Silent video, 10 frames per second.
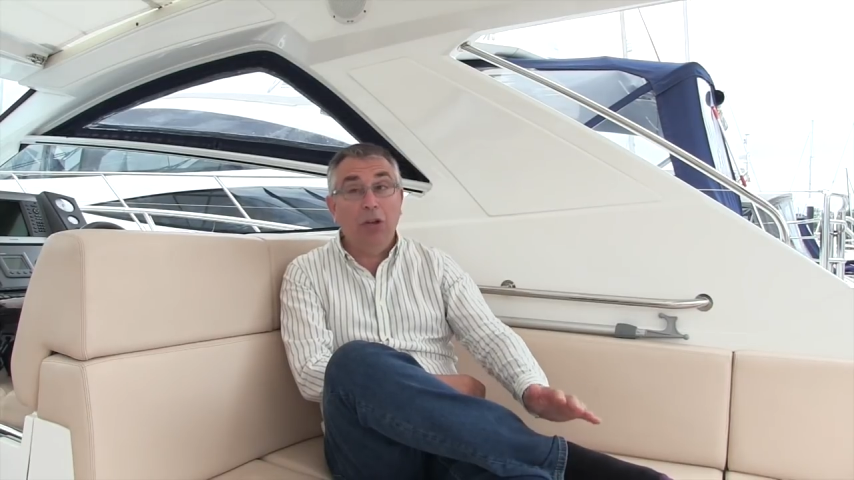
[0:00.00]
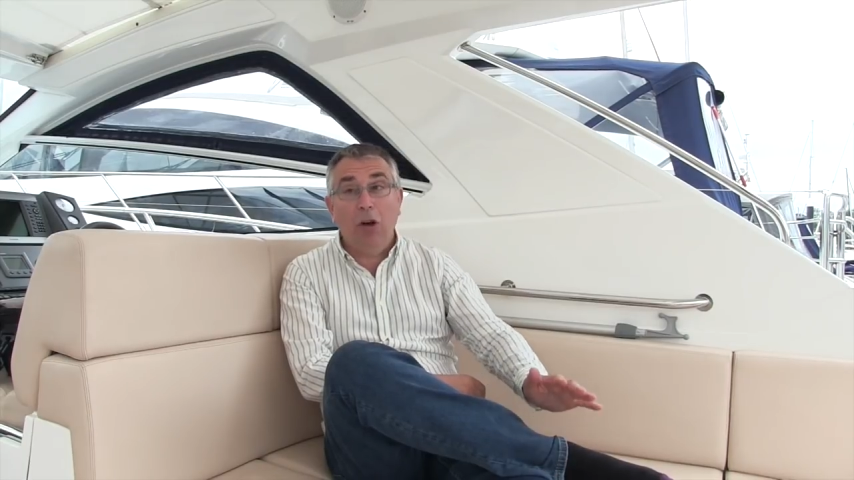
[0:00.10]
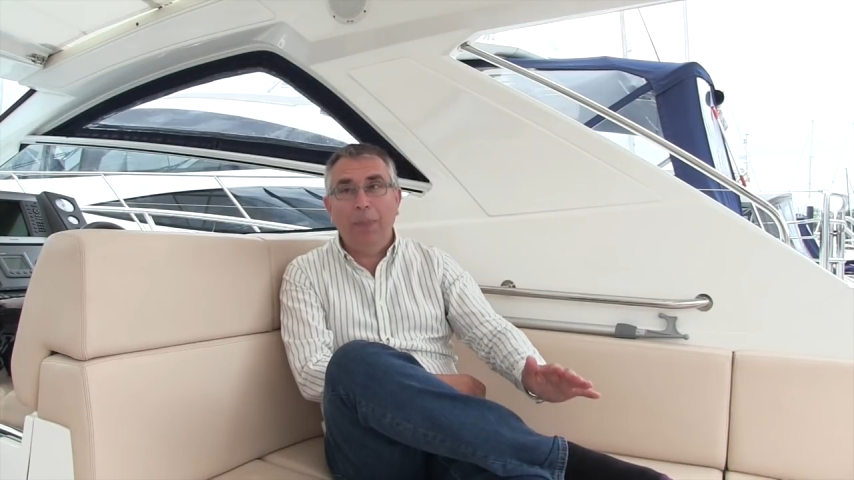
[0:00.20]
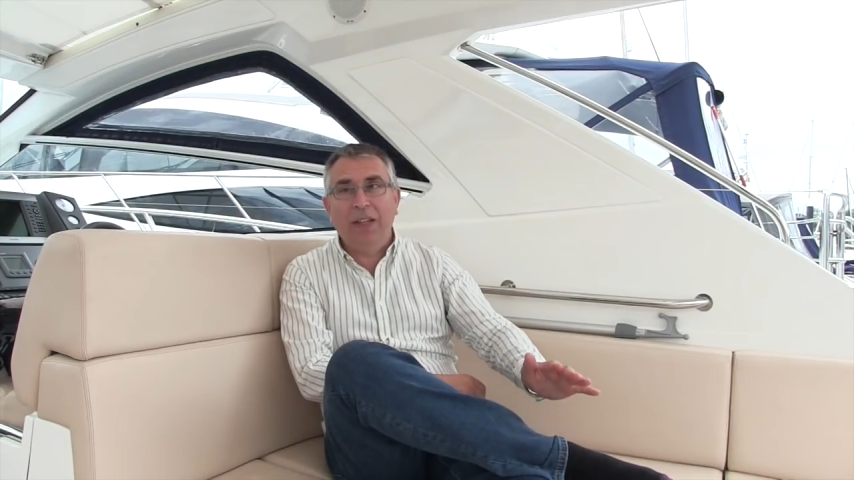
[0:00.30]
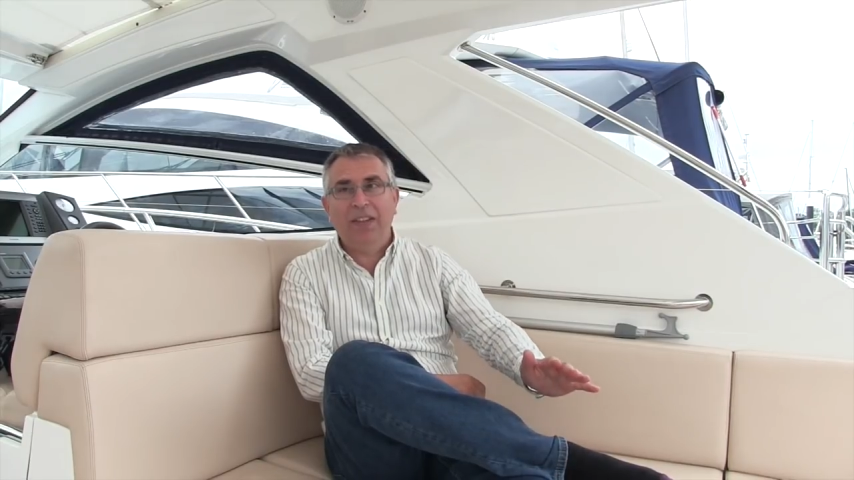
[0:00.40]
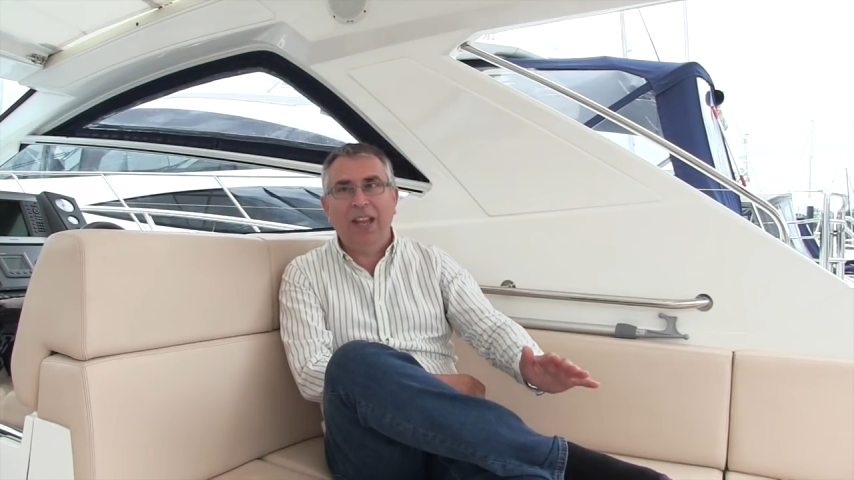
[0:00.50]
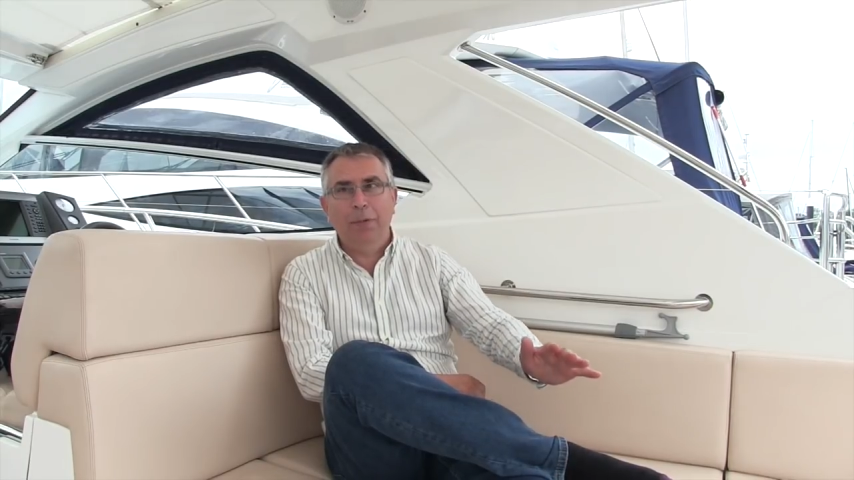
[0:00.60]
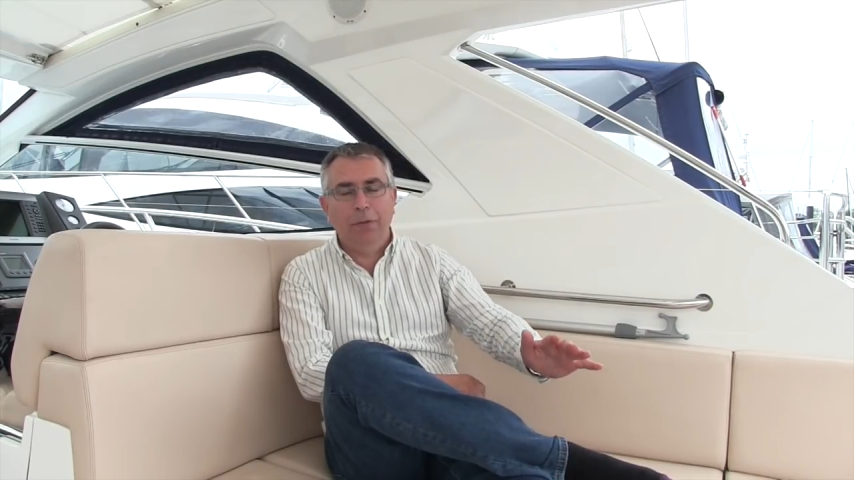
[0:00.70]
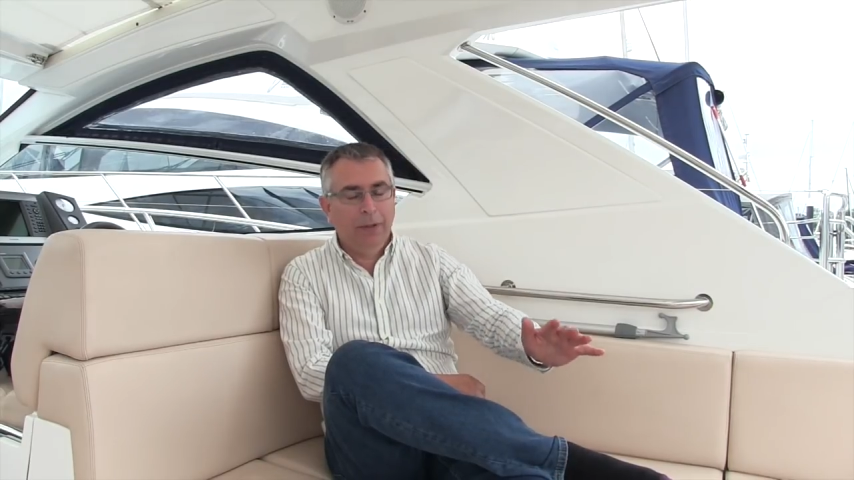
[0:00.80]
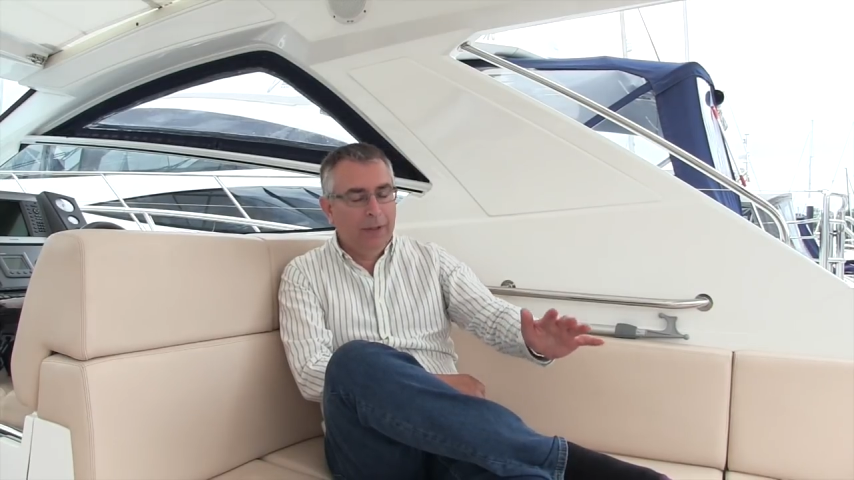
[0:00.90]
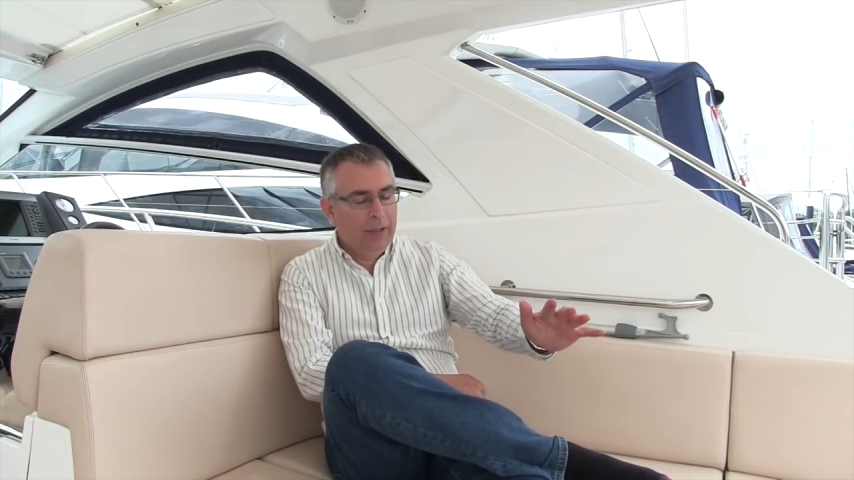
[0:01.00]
the cockpit table,